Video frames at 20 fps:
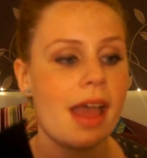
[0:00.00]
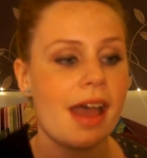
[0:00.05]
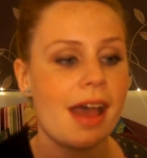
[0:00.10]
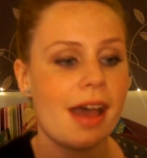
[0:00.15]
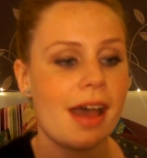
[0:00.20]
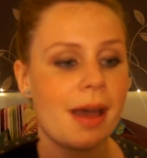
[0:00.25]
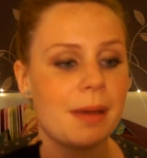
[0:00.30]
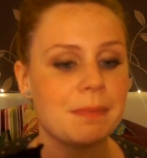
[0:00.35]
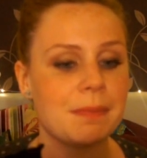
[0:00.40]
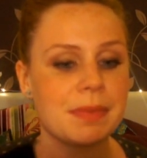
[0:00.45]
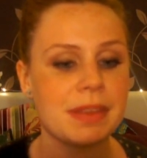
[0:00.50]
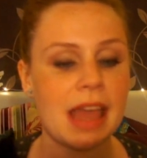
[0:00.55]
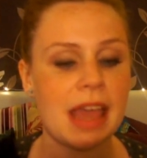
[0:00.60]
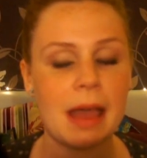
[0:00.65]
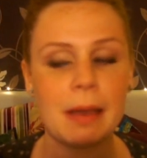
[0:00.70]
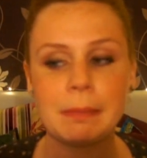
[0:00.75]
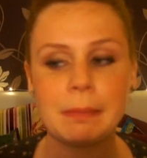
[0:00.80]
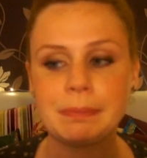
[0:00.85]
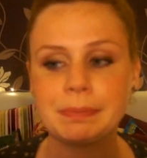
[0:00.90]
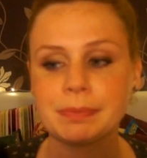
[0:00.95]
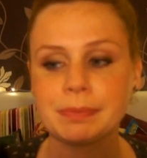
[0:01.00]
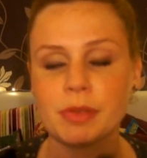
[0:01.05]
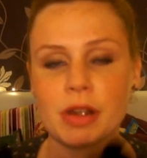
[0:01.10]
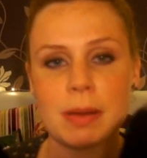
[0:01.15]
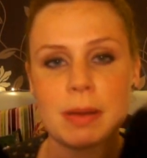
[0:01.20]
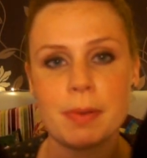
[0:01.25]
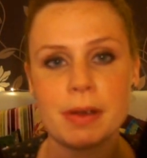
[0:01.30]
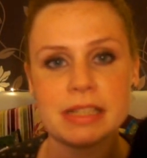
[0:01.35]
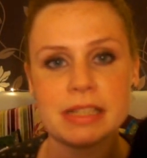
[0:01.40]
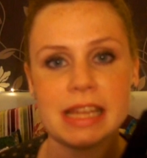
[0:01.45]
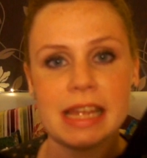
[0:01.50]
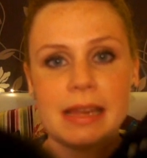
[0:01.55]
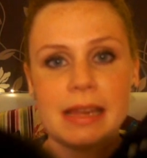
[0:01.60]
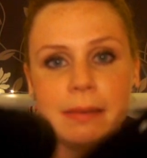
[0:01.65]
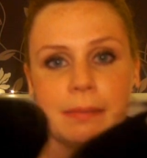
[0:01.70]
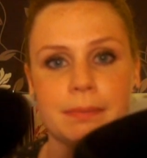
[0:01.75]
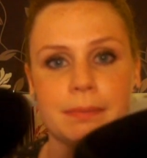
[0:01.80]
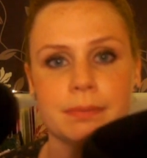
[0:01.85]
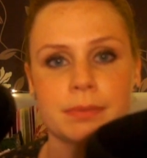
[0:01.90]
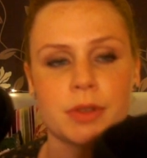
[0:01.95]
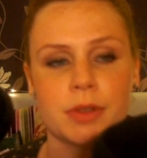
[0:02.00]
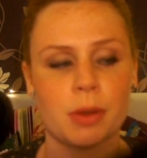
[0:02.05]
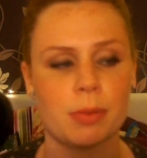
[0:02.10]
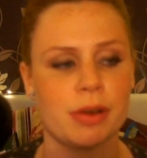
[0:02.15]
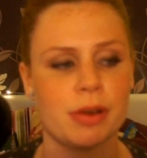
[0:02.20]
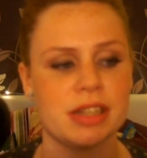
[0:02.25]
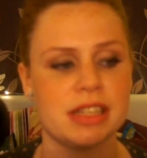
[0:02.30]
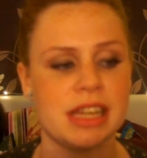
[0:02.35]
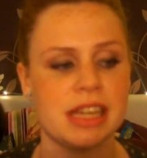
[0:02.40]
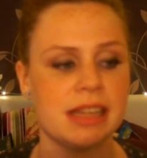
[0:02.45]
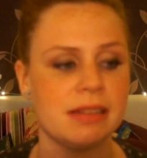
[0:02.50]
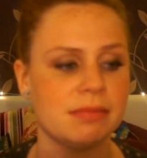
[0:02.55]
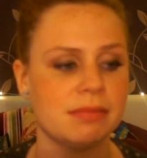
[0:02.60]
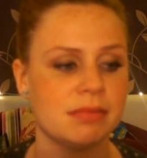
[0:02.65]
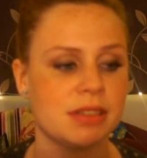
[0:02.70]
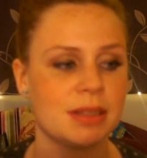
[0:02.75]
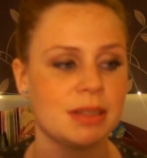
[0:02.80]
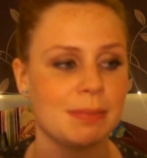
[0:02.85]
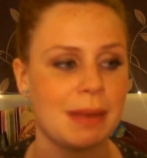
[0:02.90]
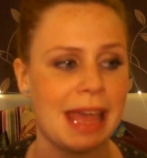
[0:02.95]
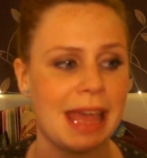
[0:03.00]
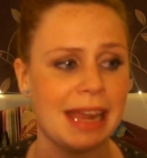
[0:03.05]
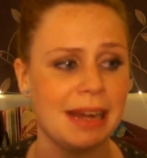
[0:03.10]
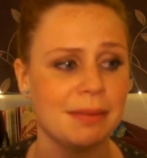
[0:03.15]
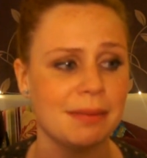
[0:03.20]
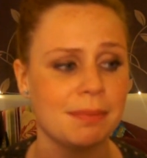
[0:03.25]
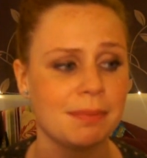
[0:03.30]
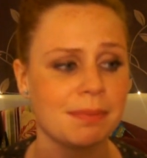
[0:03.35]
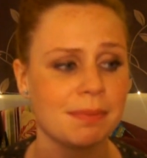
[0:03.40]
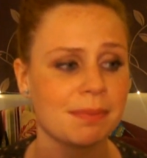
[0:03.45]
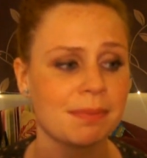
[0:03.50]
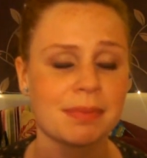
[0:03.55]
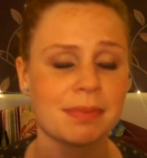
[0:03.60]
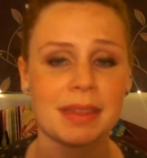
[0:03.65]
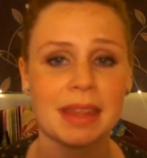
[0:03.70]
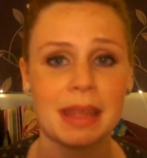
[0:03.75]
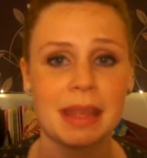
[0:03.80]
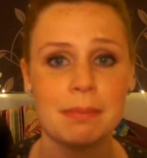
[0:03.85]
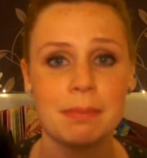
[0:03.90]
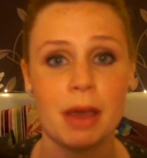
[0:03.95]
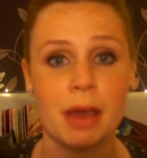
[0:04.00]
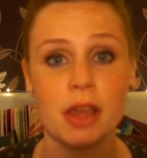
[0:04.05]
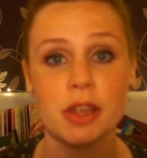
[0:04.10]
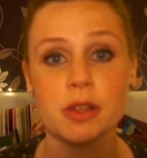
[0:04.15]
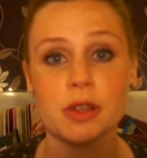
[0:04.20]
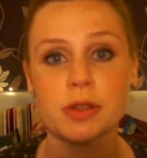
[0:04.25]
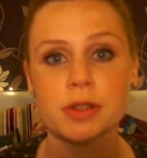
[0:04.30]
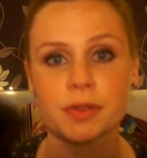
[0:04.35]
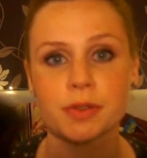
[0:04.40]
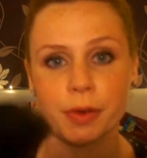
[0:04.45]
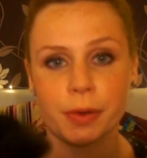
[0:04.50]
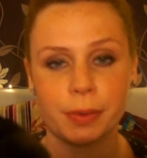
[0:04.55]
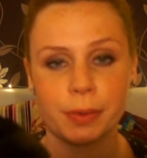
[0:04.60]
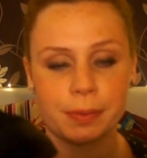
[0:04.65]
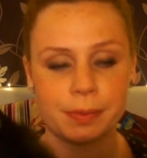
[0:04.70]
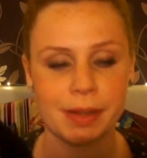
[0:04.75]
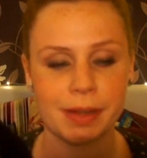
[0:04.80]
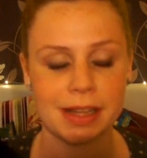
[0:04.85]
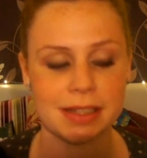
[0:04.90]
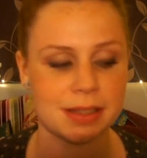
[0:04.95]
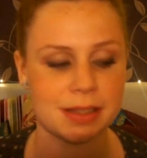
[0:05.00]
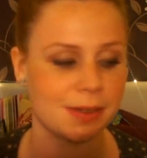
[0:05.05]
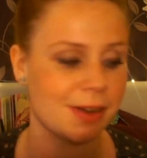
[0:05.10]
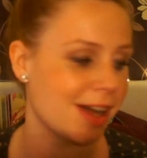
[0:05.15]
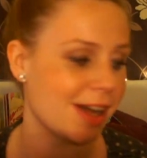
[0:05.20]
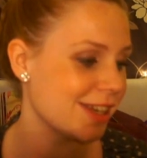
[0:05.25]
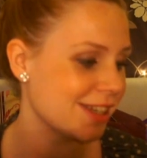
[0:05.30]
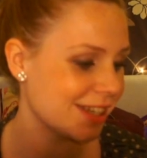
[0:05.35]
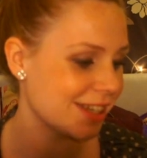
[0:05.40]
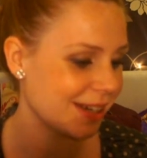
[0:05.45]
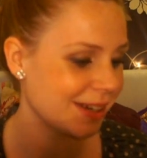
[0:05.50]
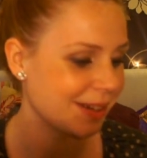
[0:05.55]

Um, yeah, really pretty, not pretty, just plain, but useful, that's the word.